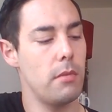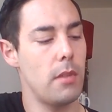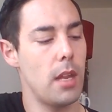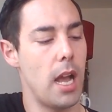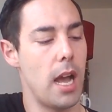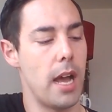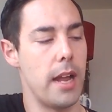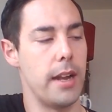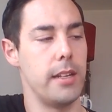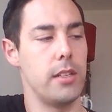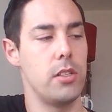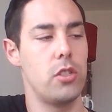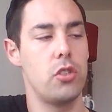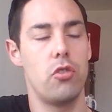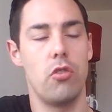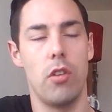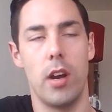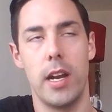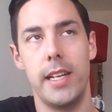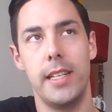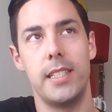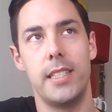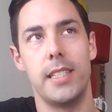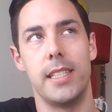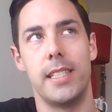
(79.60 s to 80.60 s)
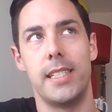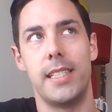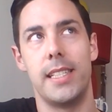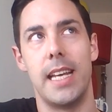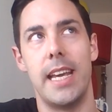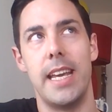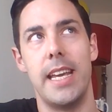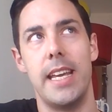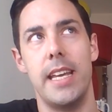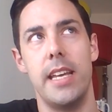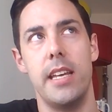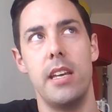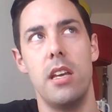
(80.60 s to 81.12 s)
And it's great to
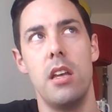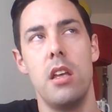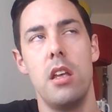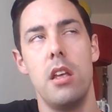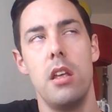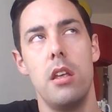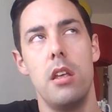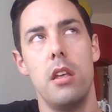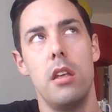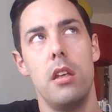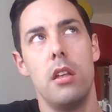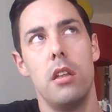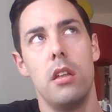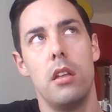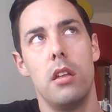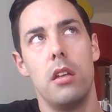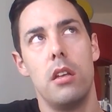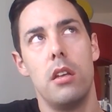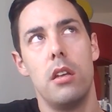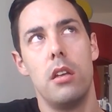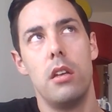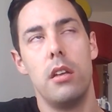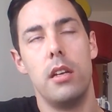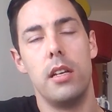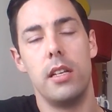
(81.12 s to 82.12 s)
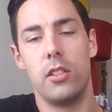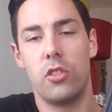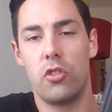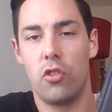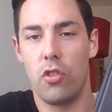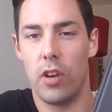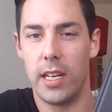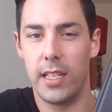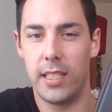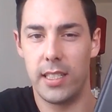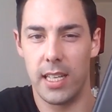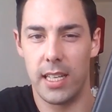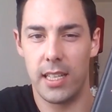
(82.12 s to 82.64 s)
see. It's
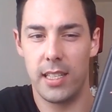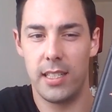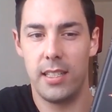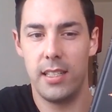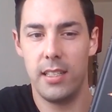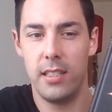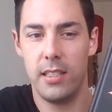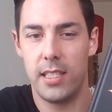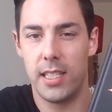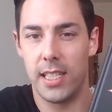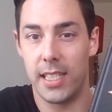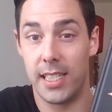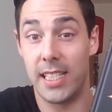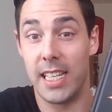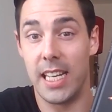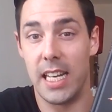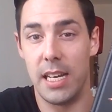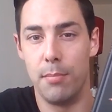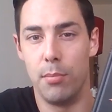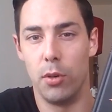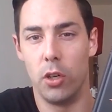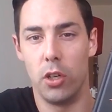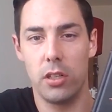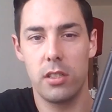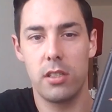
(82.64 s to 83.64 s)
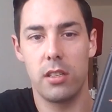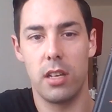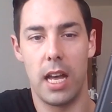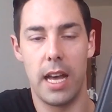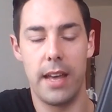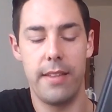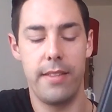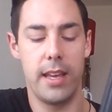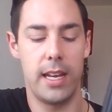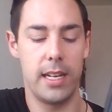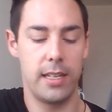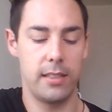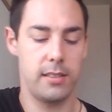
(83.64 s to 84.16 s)
great to see books like
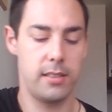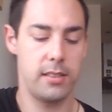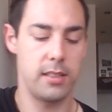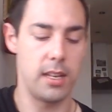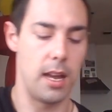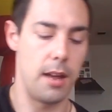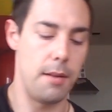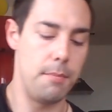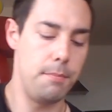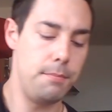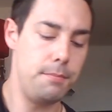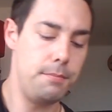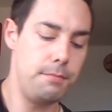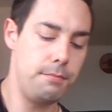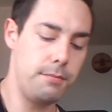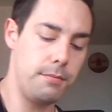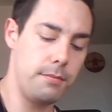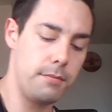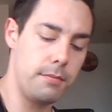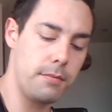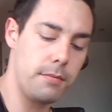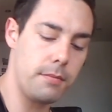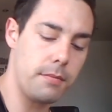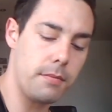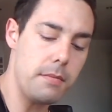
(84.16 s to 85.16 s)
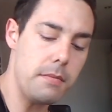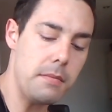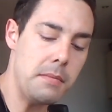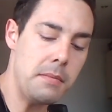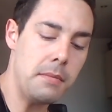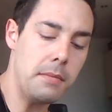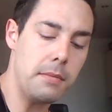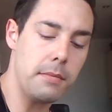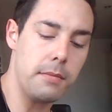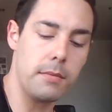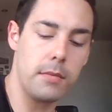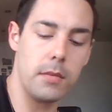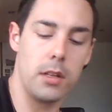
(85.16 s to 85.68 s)
this.
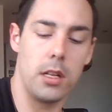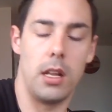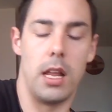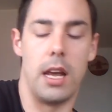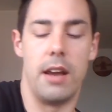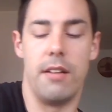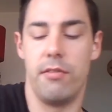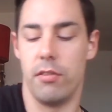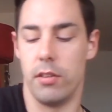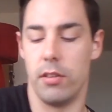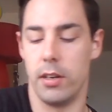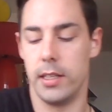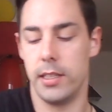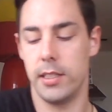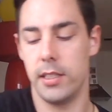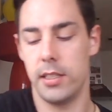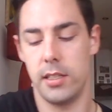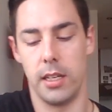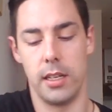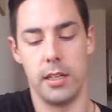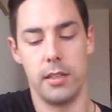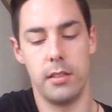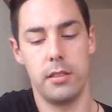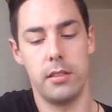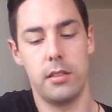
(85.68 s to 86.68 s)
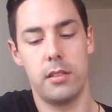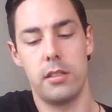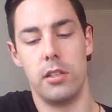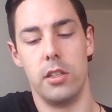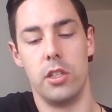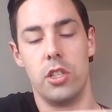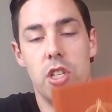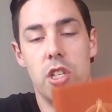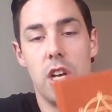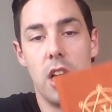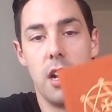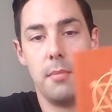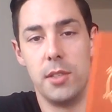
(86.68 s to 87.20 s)
Like, for instance, The
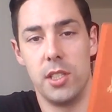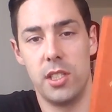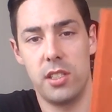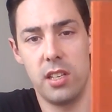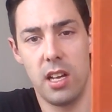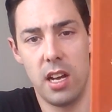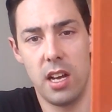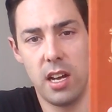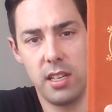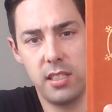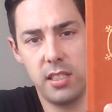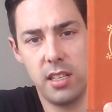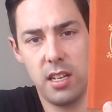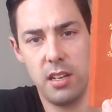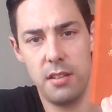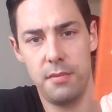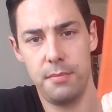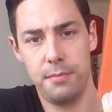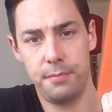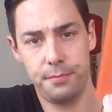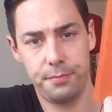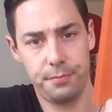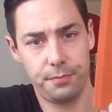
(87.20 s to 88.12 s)
Charm of Sartor.